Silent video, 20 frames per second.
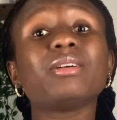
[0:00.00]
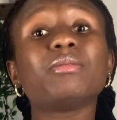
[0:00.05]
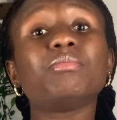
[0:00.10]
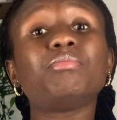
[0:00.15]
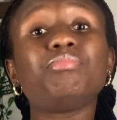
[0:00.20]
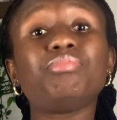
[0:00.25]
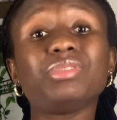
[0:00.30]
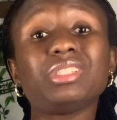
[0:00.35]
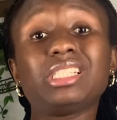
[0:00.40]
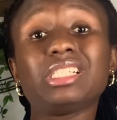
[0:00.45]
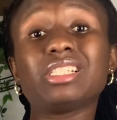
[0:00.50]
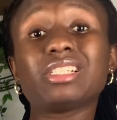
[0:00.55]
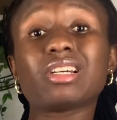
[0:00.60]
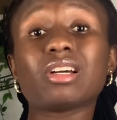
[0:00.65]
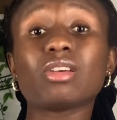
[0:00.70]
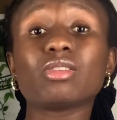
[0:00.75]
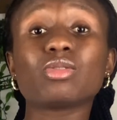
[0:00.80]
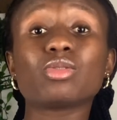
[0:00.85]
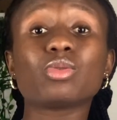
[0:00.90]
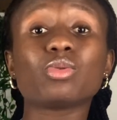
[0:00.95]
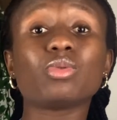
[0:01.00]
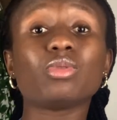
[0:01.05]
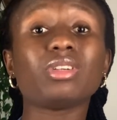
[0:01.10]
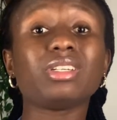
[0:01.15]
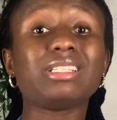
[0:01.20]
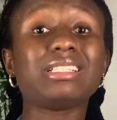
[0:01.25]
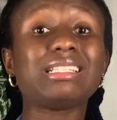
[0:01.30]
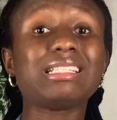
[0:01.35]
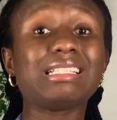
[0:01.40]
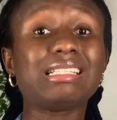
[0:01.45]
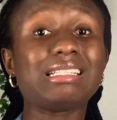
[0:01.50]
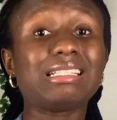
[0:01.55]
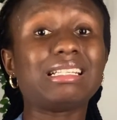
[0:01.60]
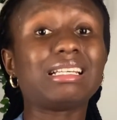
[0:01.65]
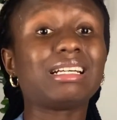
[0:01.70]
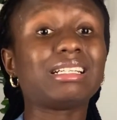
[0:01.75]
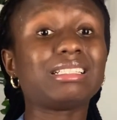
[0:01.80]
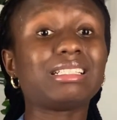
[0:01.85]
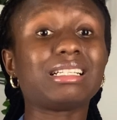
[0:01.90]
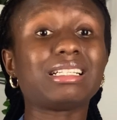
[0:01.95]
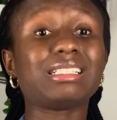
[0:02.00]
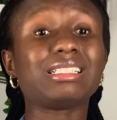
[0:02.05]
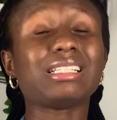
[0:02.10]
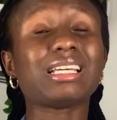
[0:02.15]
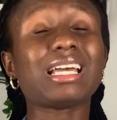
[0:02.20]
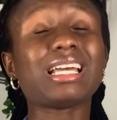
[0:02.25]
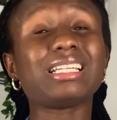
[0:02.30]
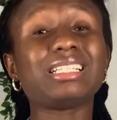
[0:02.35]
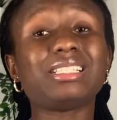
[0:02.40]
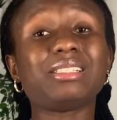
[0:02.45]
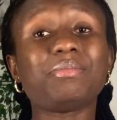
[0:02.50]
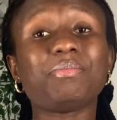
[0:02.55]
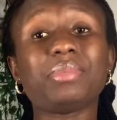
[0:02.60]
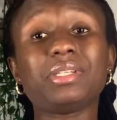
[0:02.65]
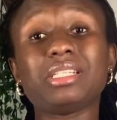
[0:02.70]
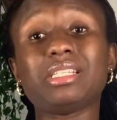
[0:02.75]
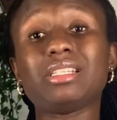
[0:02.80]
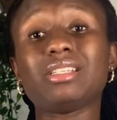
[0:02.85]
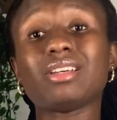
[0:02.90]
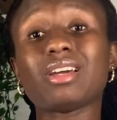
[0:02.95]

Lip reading: British Council is easier than IDP."